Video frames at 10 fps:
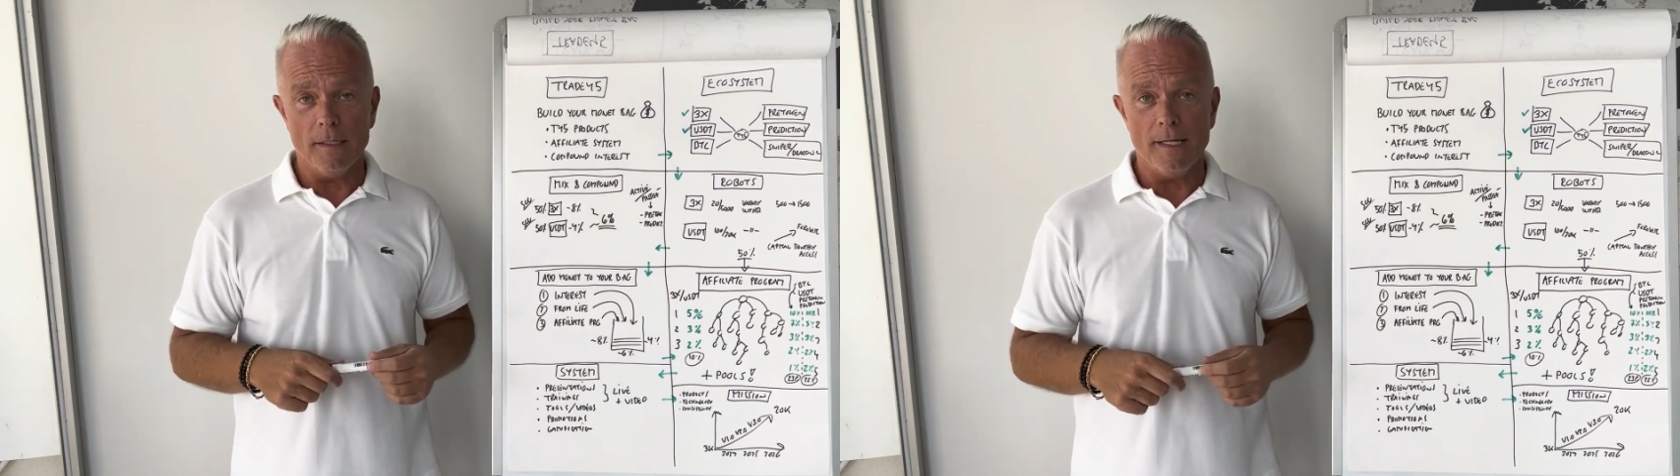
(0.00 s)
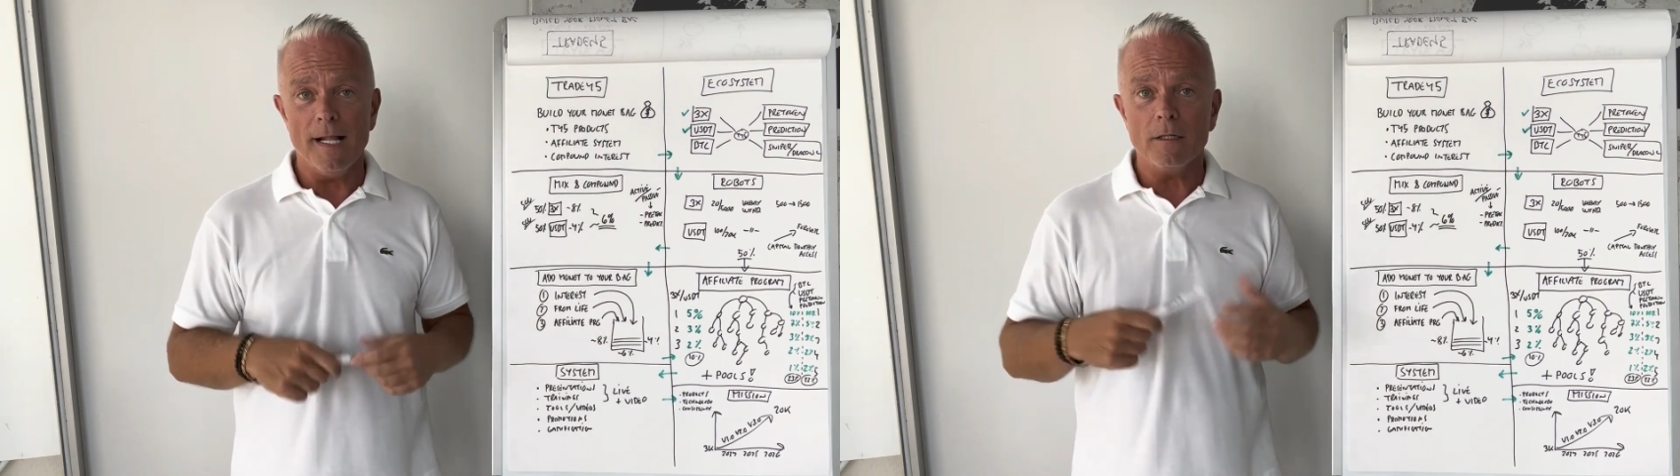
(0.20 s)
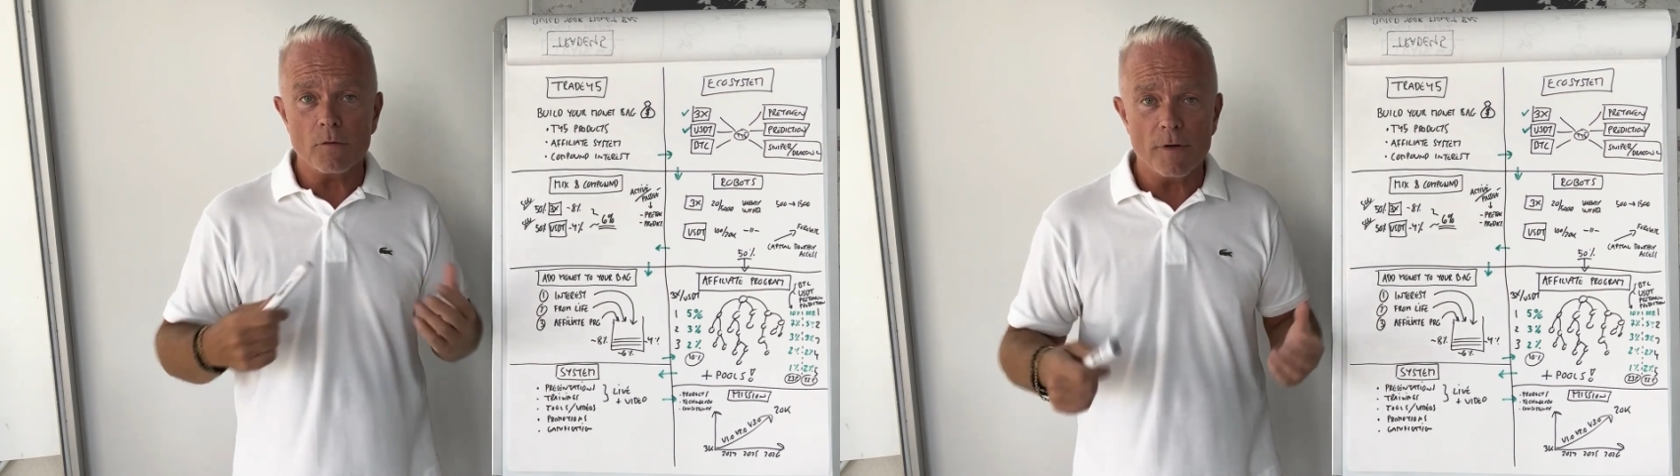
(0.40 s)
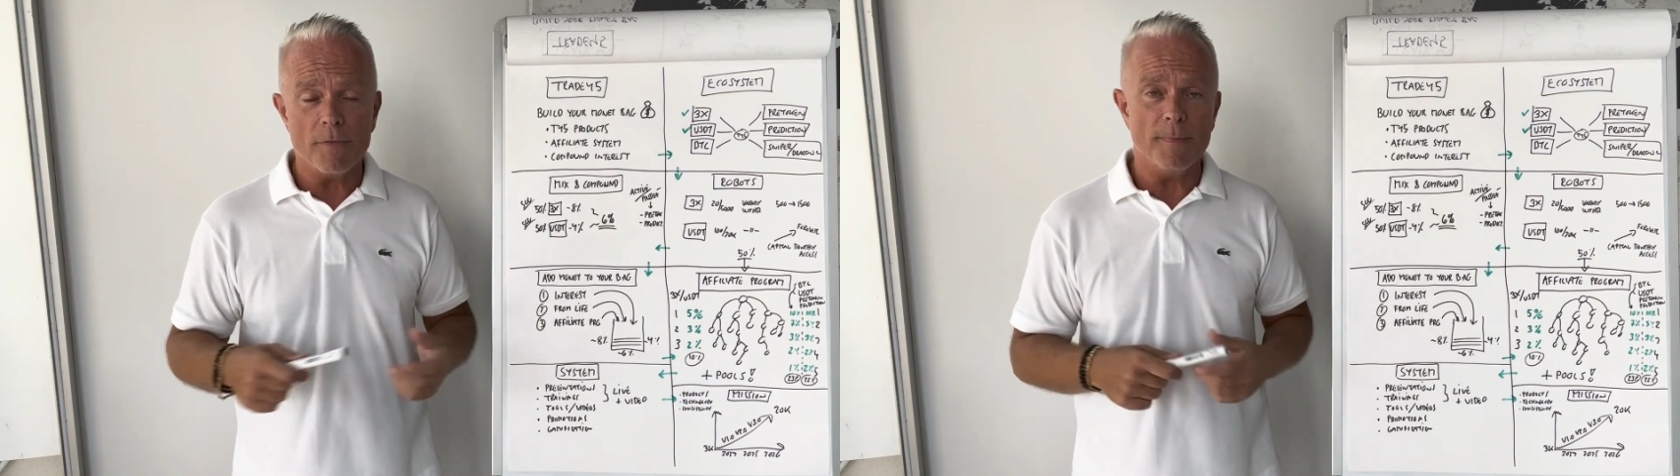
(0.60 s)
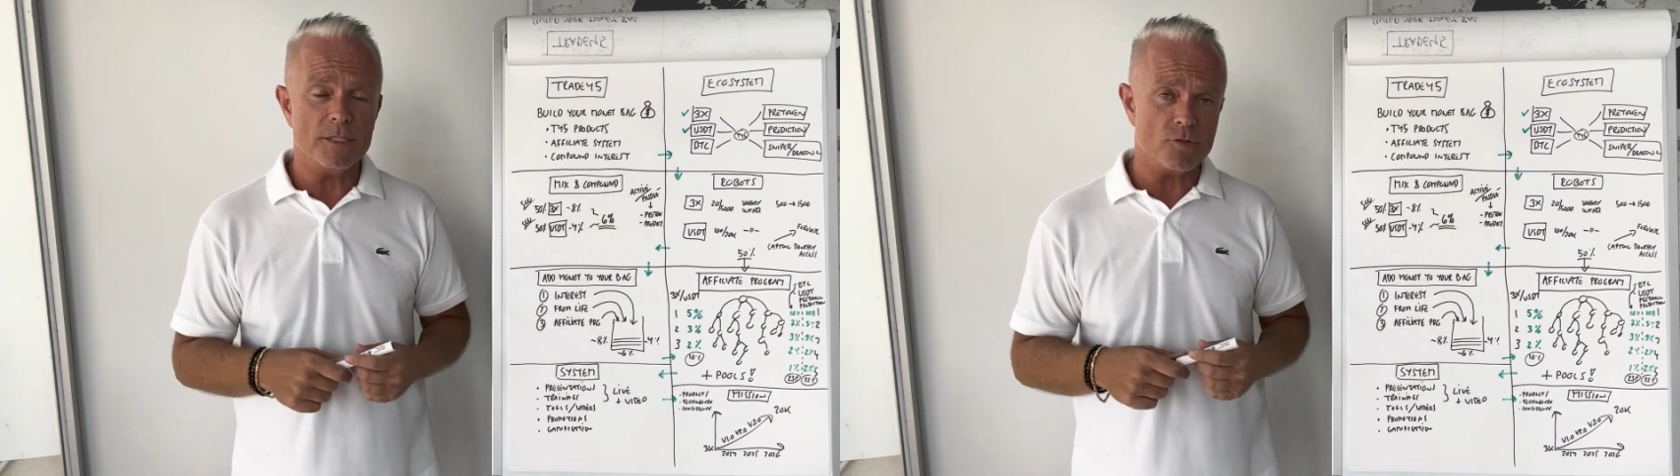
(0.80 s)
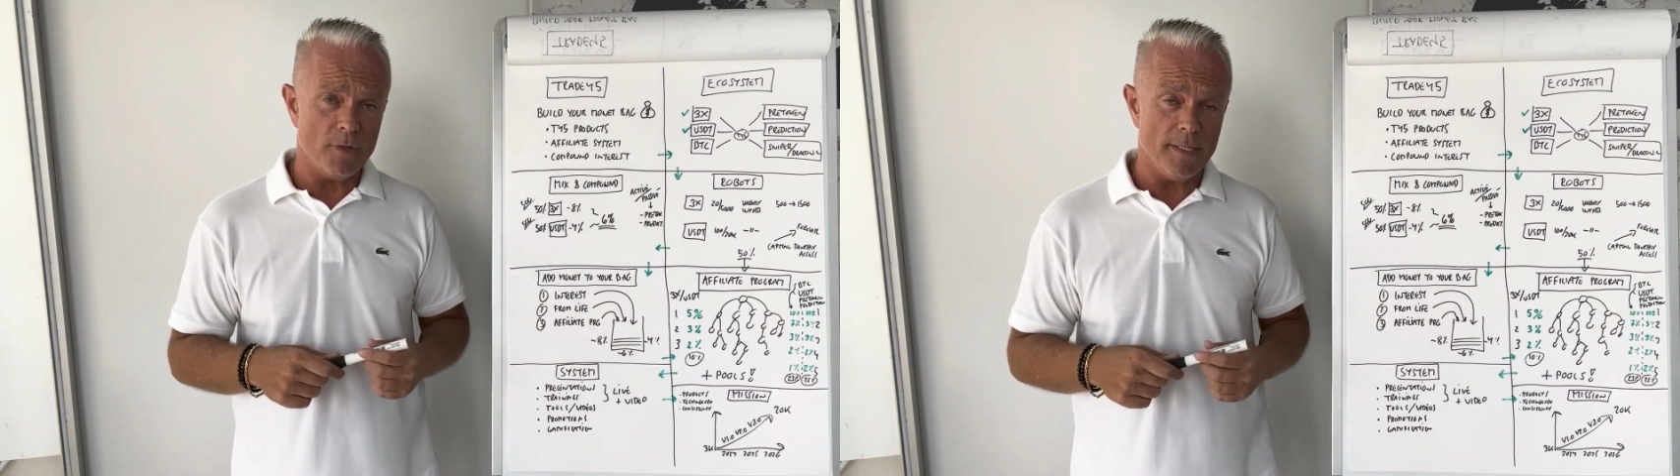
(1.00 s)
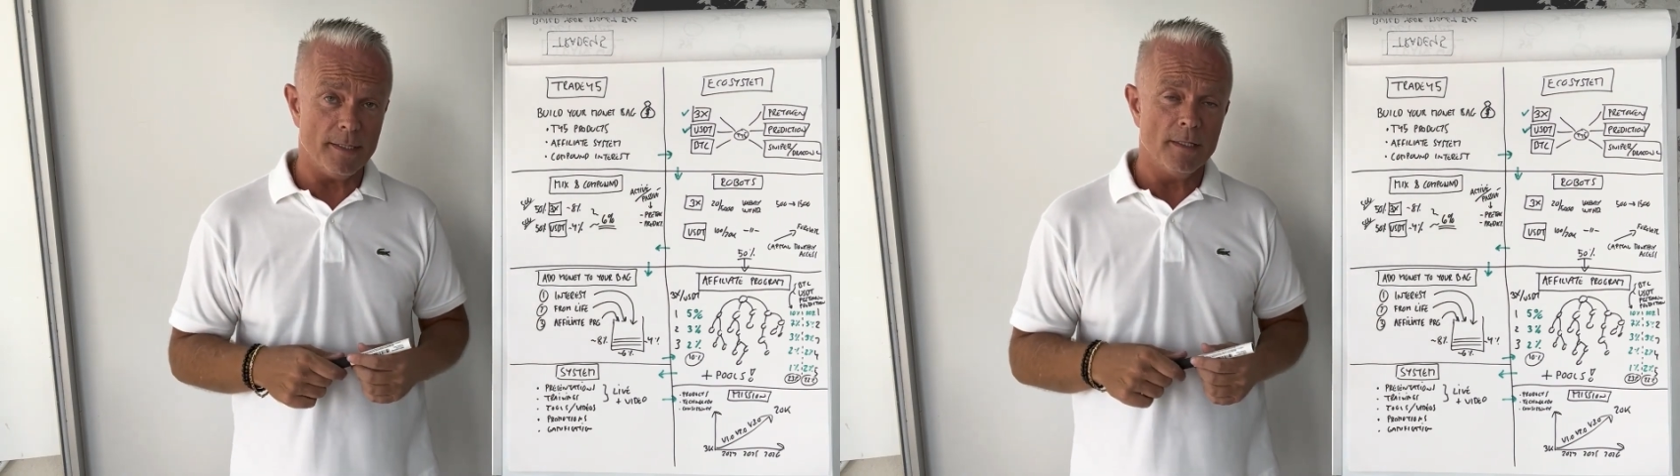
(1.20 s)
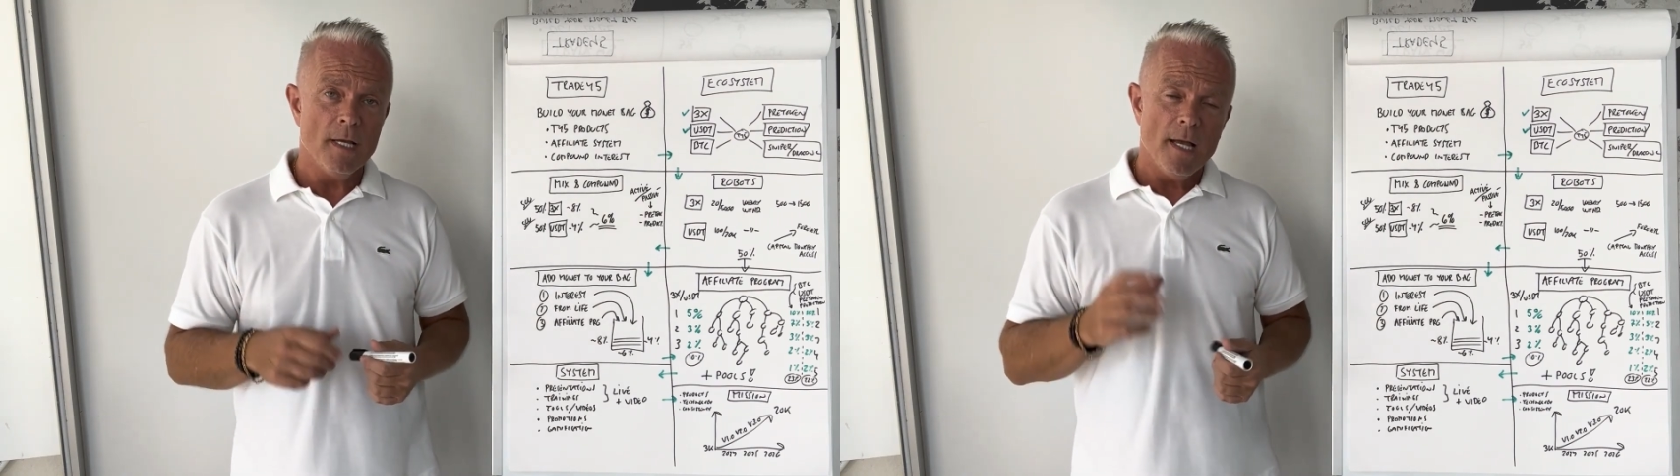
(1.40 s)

algorithmic trading.